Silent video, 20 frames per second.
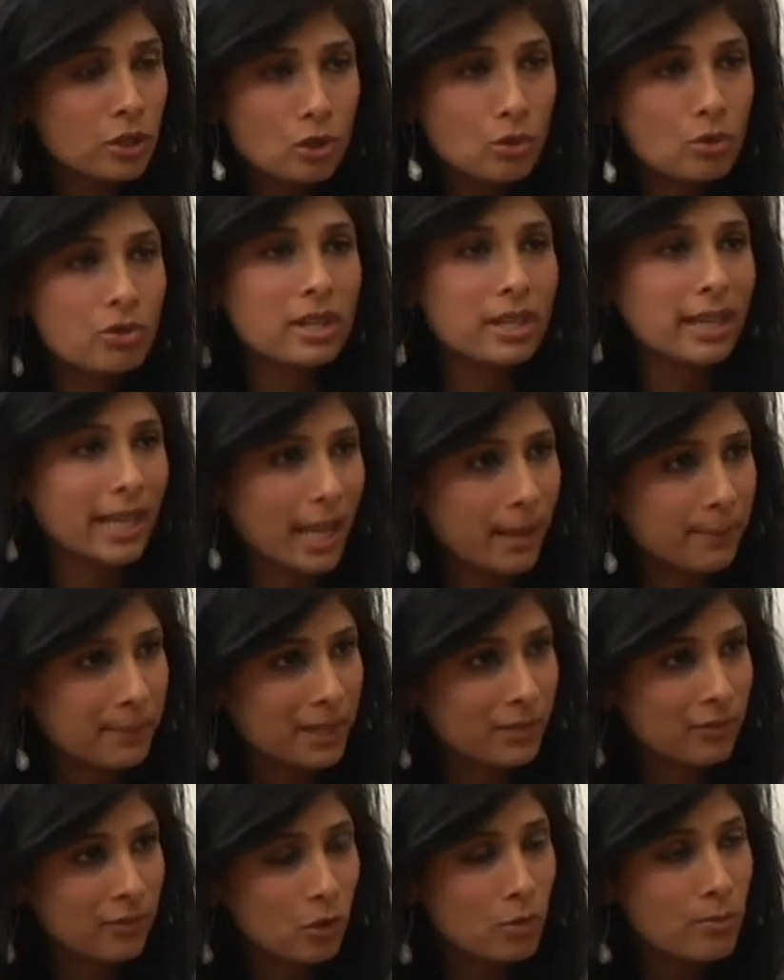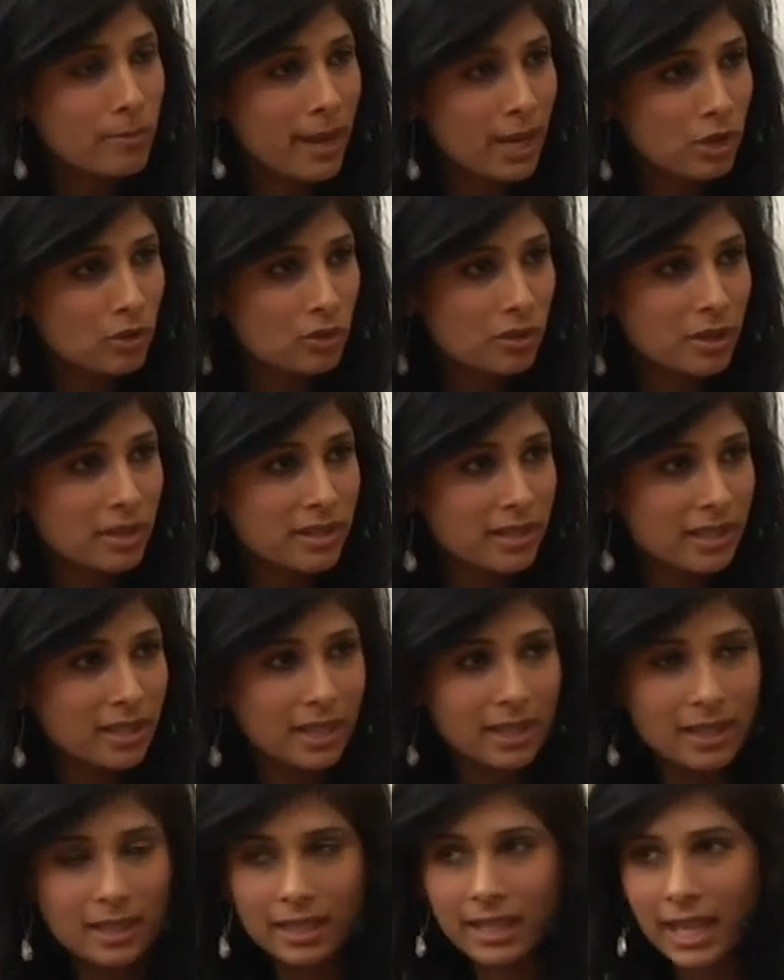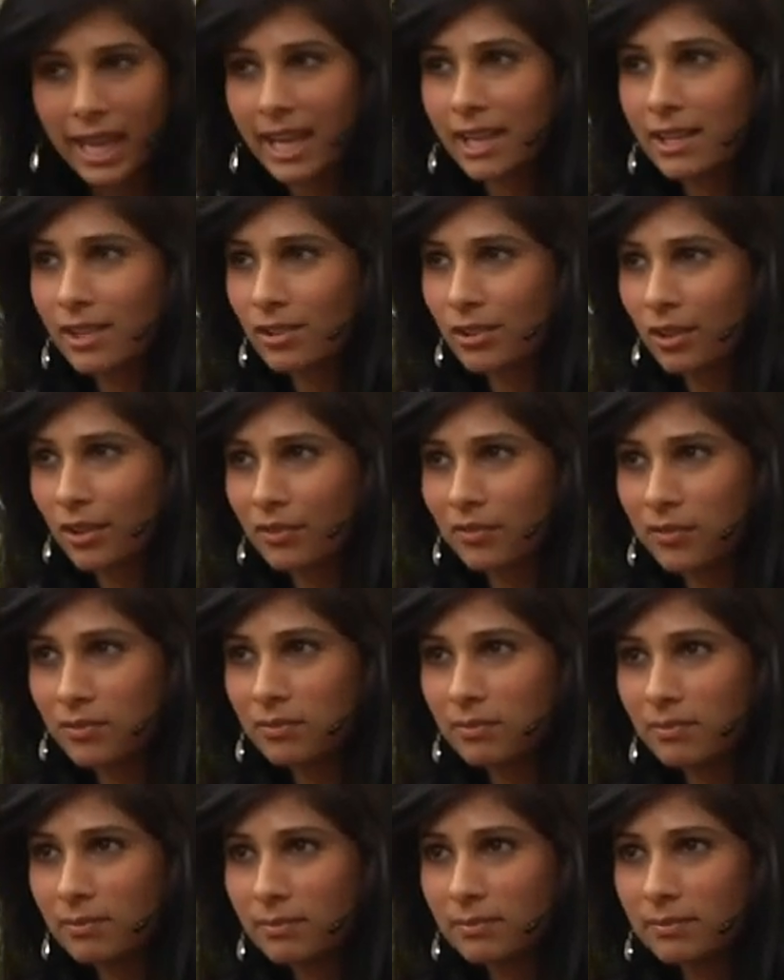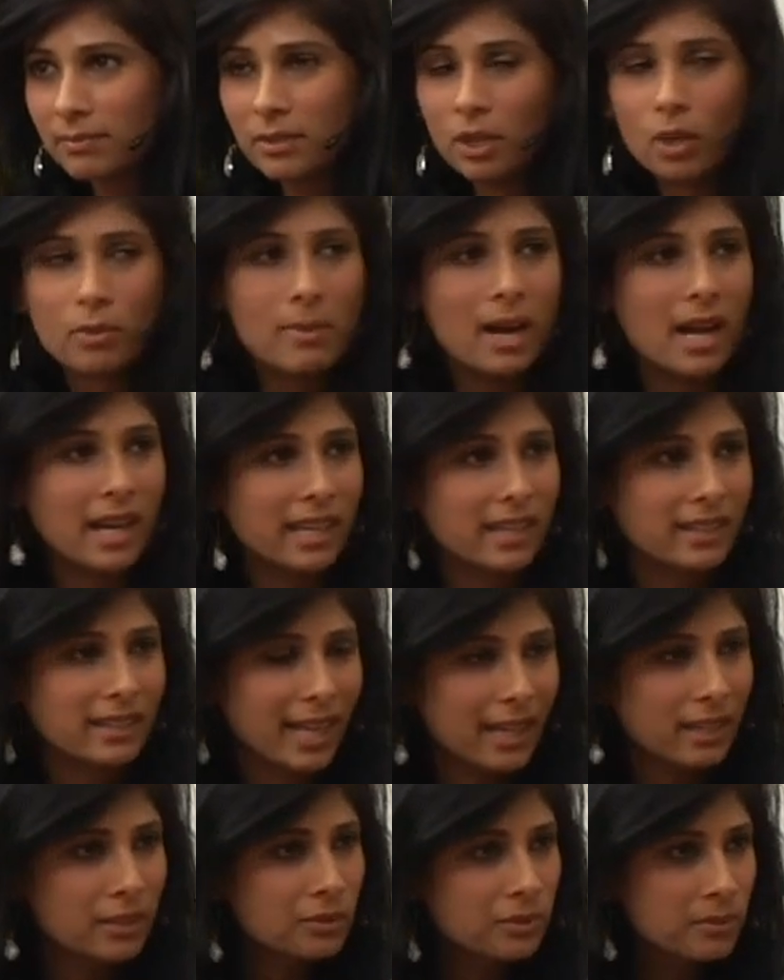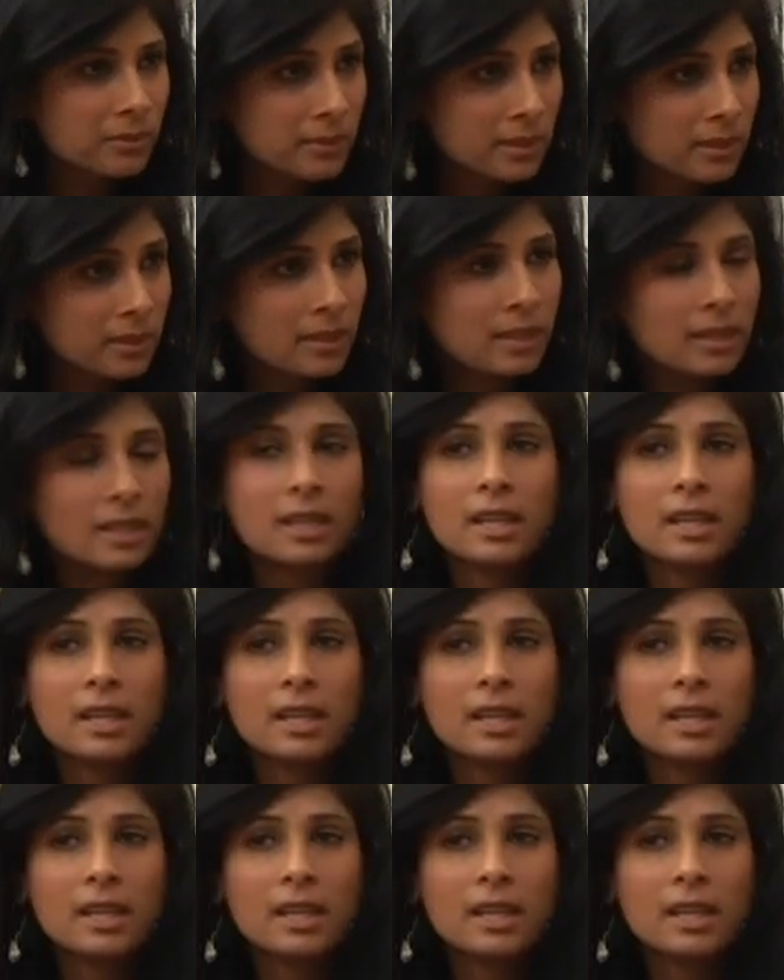for using capital flow measures in the case of, market tantrums.